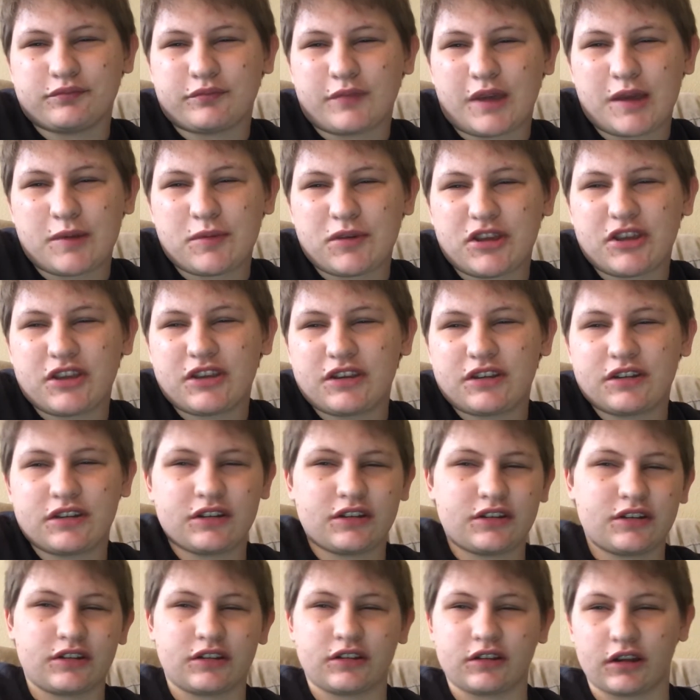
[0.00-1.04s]
maybe.
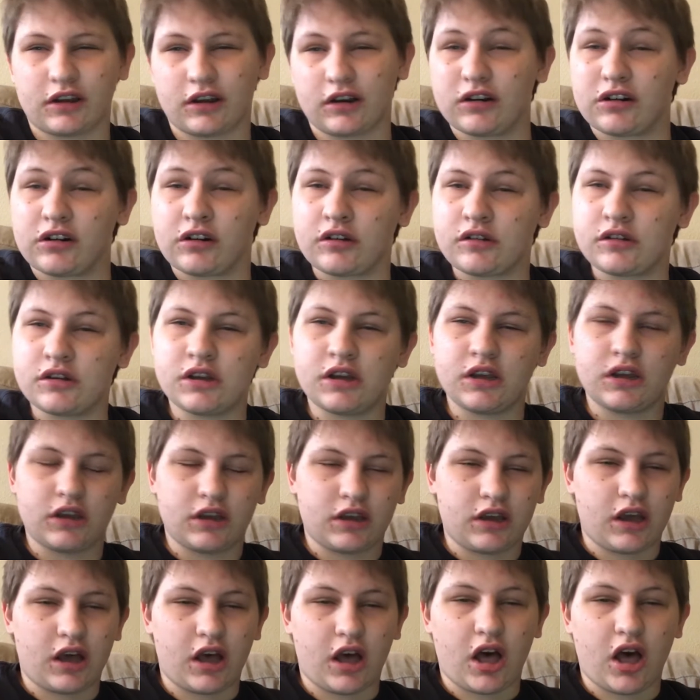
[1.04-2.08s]
Uh,
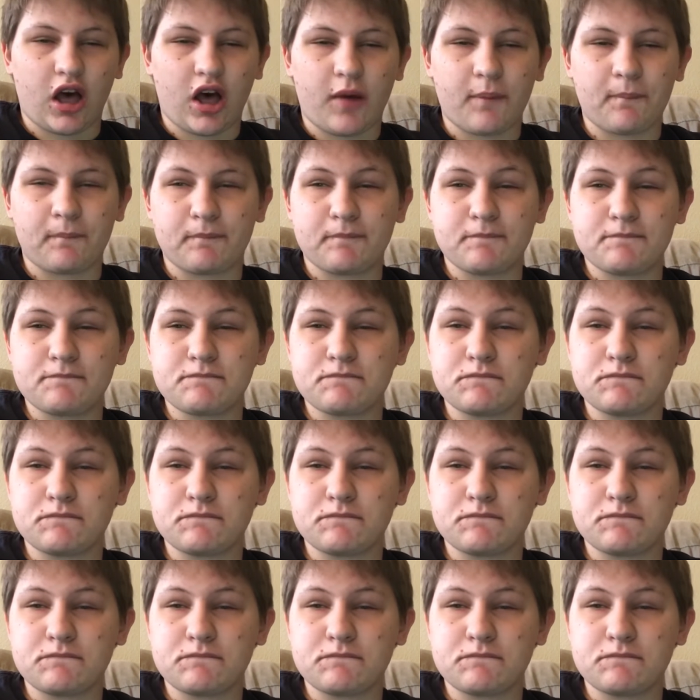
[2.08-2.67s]
um,